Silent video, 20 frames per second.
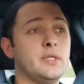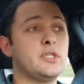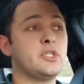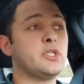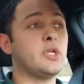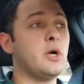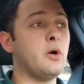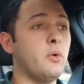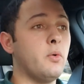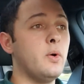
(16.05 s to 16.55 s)

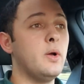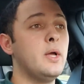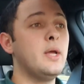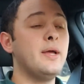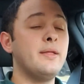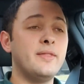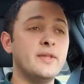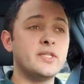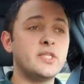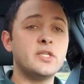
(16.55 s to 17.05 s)
So,
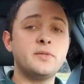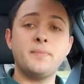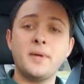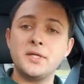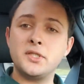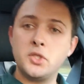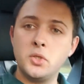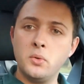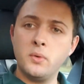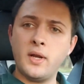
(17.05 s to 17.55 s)
this is my
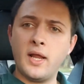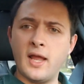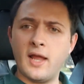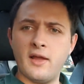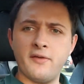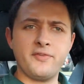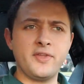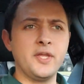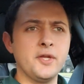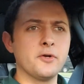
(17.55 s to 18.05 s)

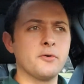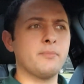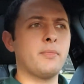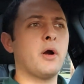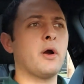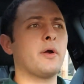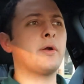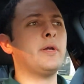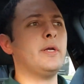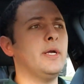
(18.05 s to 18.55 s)
2.5-year
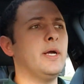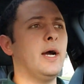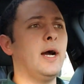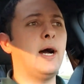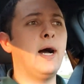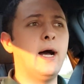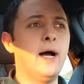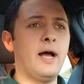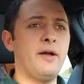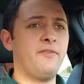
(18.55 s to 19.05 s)
mark.
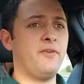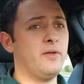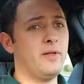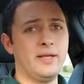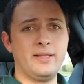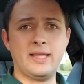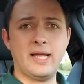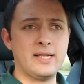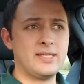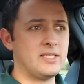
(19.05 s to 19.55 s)
I feel
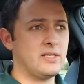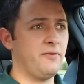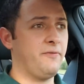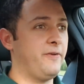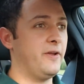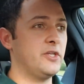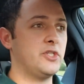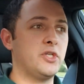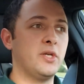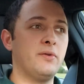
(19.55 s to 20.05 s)
like that's
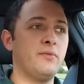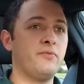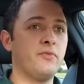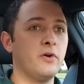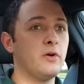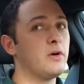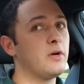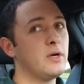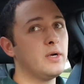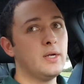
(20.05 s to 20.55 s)
sufficient
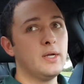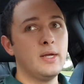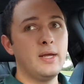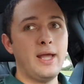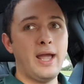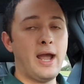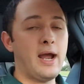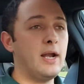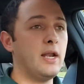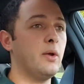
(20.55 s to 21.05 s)
for
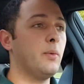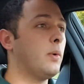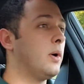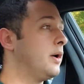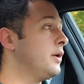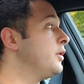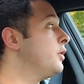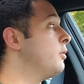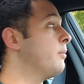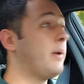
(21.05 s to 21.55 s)

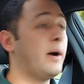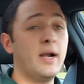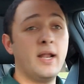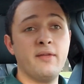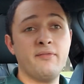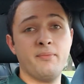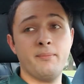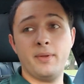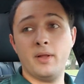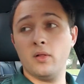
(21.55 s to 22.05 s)
anyone who might
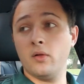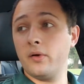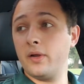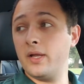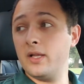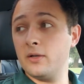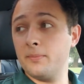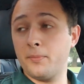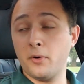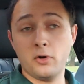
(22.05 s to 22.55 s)
even be
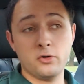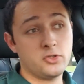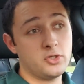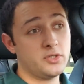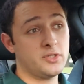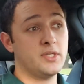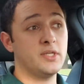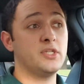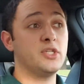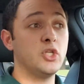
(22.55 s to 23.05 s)
looking to
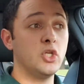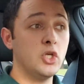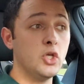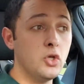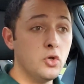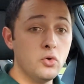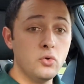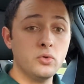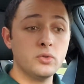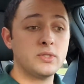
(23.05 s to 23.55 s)
purchase this
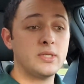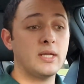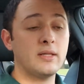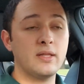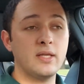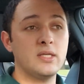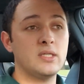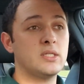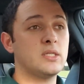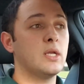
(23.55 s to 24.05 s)
used, at
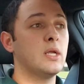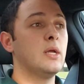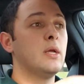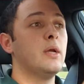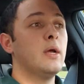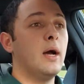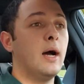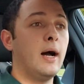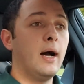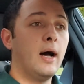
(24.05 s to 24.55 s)
least
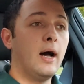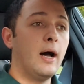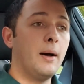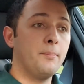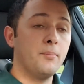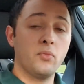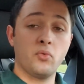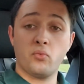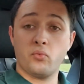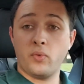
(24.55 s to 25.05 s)

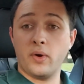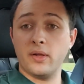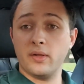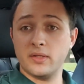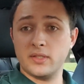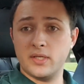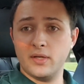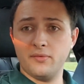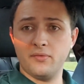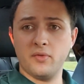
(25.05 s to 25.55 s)

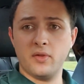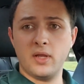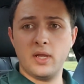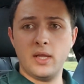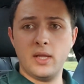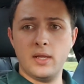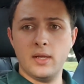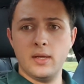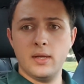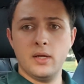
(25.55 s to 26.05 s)

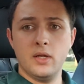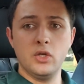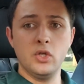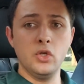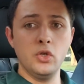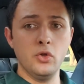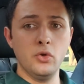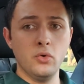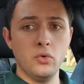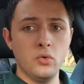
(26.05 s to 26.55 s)
relatively
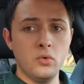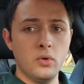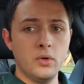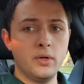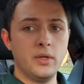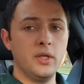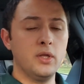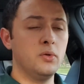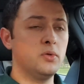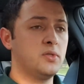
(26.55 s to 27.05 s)
new
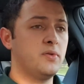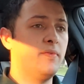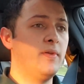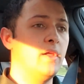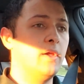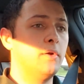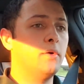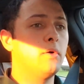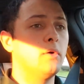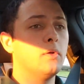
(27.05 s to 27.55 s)
used
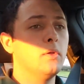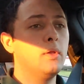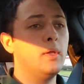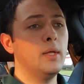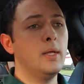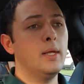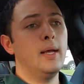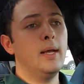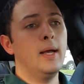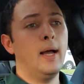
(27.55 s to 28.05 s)
vehicle.
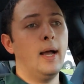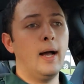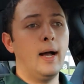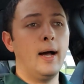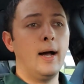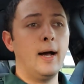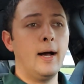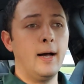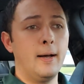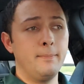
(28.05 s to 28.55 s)

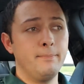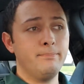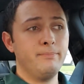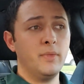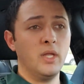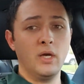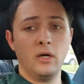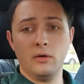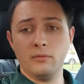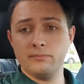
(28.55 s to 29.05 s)

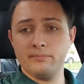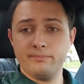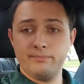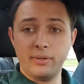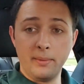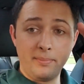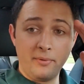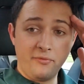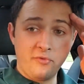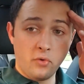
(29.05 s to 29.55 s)

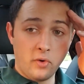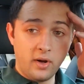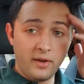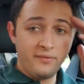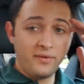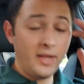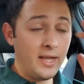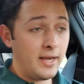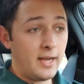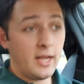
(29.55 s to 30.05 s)
But before I
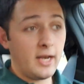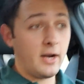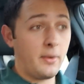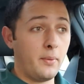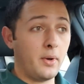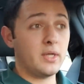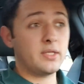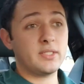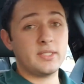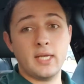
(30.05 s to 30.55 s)
even get in, I
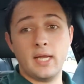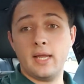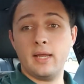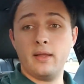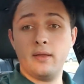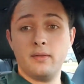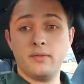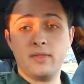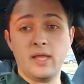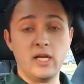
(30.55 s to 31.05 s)
want to
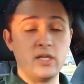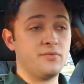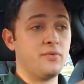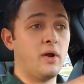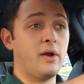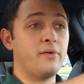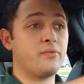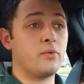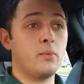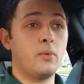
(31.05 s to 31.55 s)
say thanks
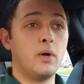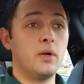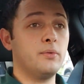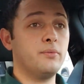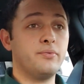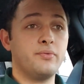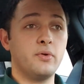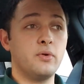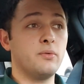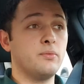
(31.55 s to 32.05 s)
for
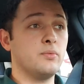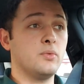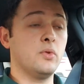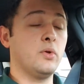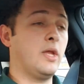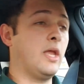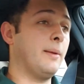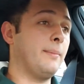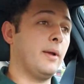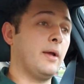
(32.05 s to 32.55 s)
everyone for
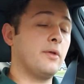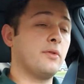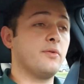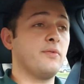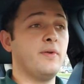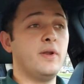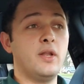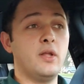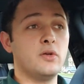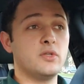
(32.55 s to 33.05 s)
looking at my other
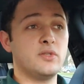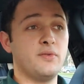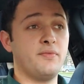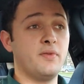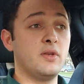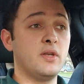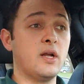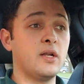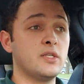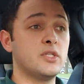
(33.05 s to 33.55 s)
videos. If
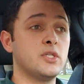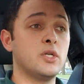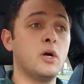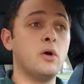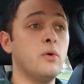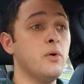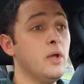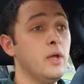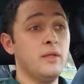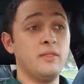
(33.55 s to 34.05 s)
you've done
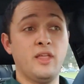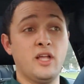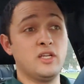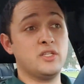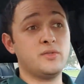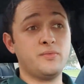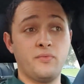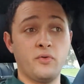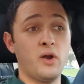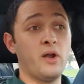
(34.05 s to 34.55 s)
so,
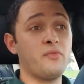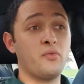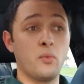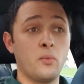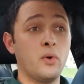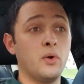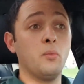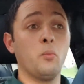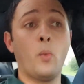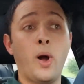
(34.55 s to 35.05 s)
thanks for
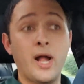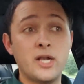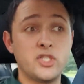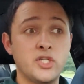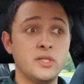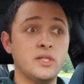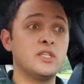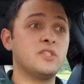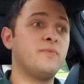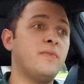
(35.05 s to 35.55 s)
everyone
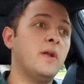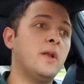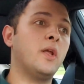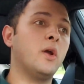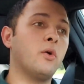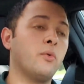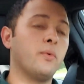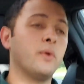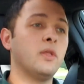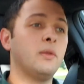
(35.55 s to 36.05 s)
watching this
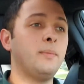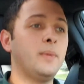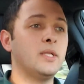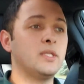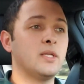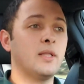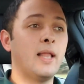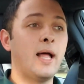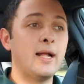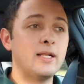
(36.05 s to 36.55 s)
video. It really
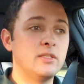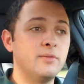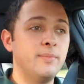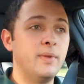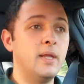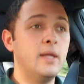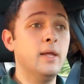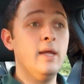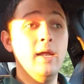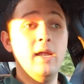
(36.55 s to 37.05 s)
means a lot to
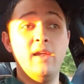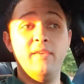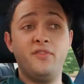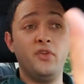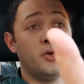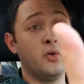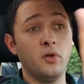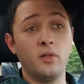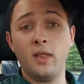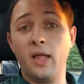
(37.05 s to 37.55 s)
me. If
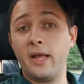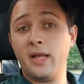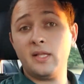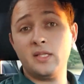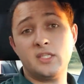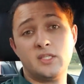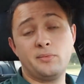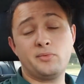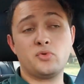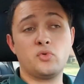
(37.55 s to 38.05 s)
you could like
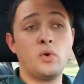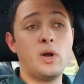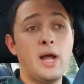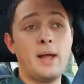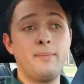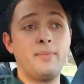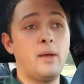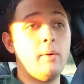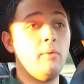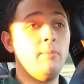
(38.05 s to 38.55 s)
and
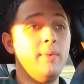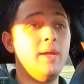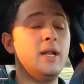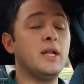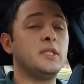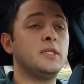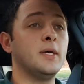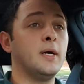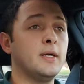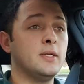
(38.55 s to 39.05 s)
subscribe, that would mean
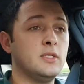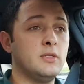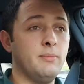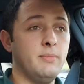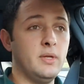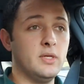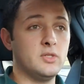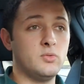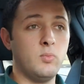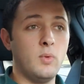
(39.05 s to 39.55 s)
a ton to
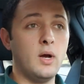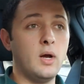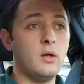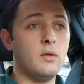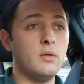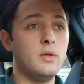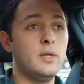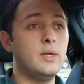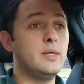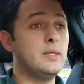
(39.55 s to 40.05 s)
me as
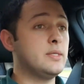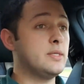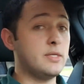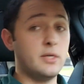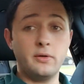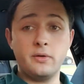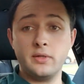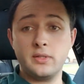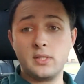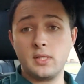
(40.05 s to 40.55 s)
well.
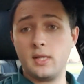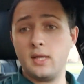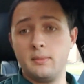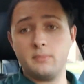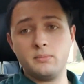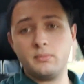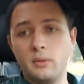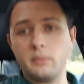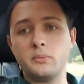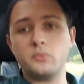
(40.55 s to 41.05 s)
Seriously,
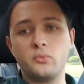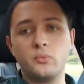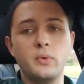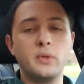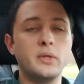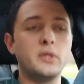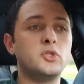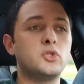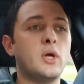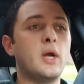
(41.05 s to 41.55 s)
I'm
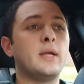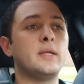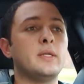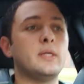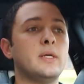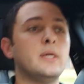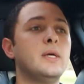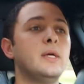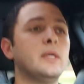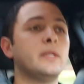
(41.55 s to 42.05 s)
really trying
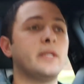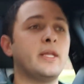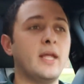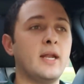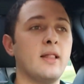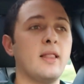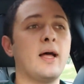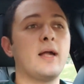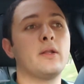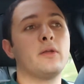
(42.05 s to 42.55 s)
to
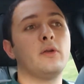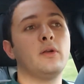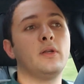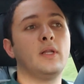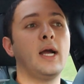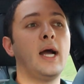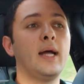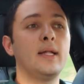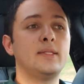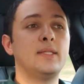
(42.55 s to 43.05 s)
get a lot of good
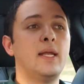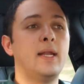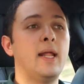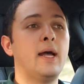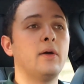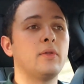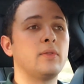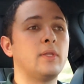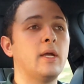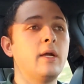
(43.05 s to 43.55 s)
content
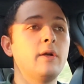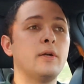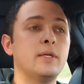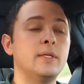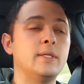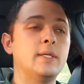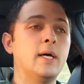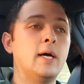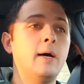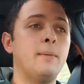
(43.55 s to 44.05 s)
out there,
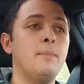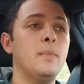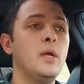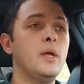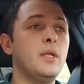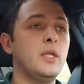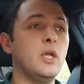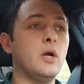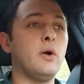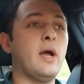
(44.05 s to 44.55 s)
and
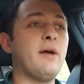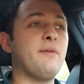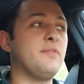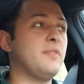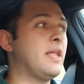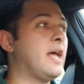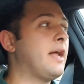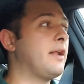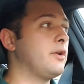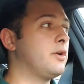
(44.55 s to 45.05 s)

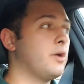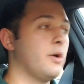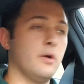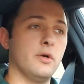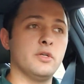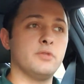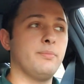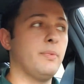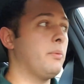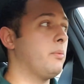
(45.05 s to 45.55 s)
having that
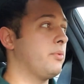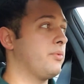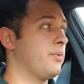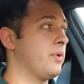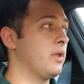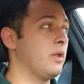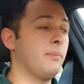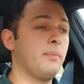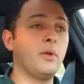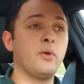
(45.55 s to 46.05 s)
encouragement would
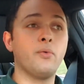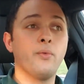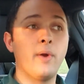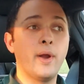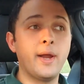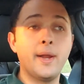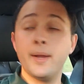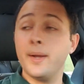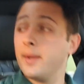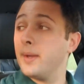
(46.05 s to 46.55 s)
really be
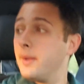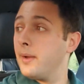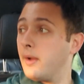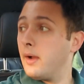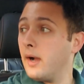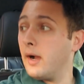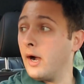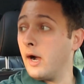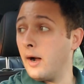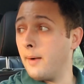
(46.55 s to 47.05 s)
great.
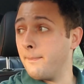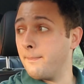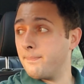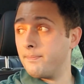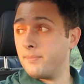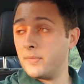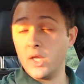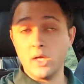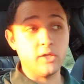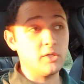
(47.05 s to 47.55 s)

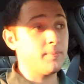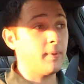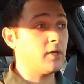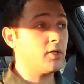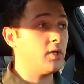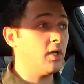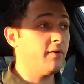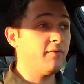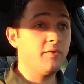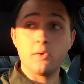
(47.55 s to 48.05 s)

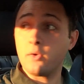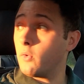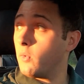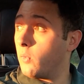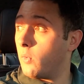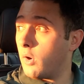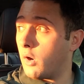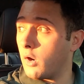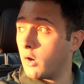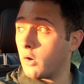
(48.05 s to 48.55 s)
Especially if
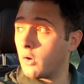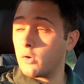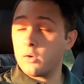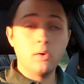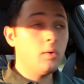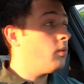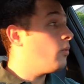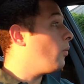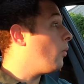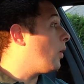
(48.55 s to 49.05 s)
you are
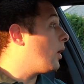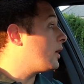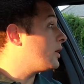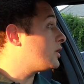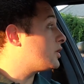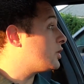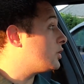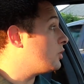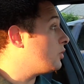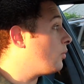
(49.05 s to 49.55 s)
one
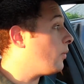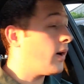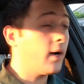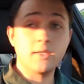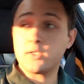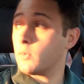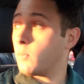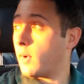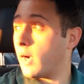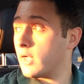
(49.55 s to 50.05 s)
to
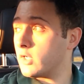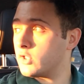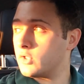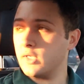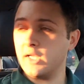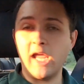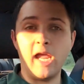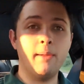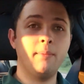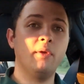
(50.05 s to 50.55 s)
want to watch
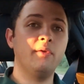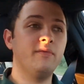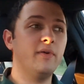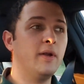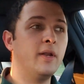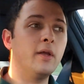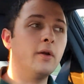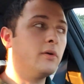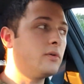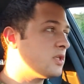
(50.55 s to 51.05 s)
gaming
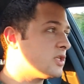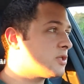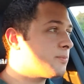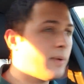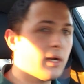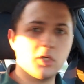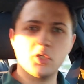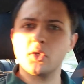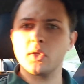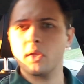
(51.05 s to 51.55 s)
videos,
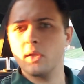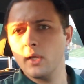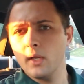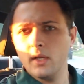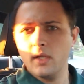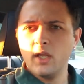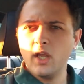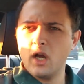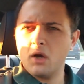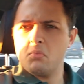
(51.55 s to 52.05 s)
especially
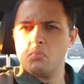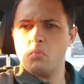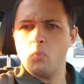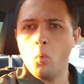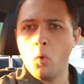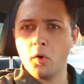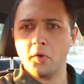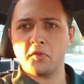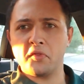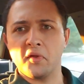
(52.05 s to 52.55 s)

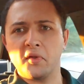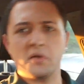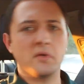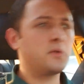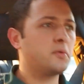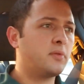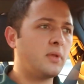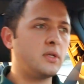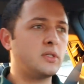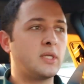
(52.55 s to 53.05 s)
War
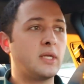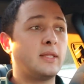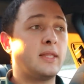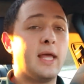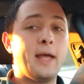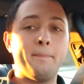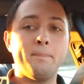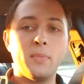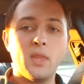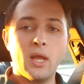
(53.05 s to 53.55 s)
Thunder, things like
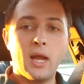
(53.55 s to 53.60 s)
that.